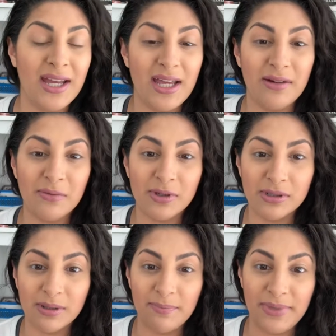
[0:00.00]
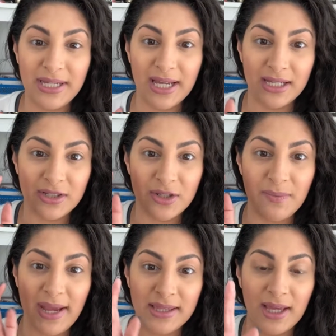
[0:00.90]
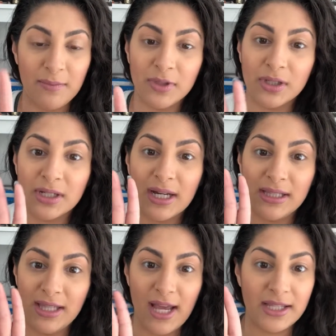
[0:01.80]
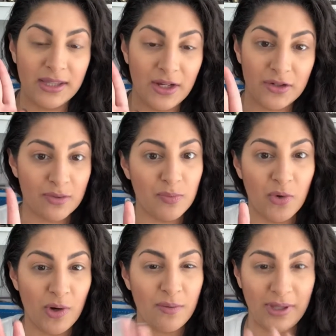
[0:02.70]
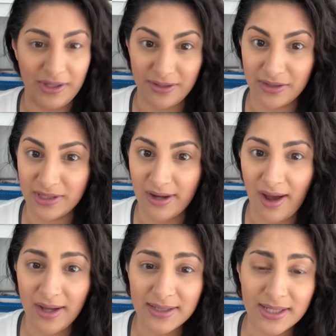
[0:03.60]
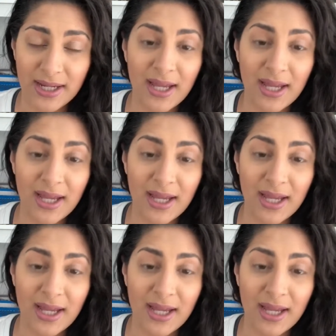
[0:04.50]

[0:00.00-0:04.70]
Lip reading: It will begin to make them look like there's more when there's not.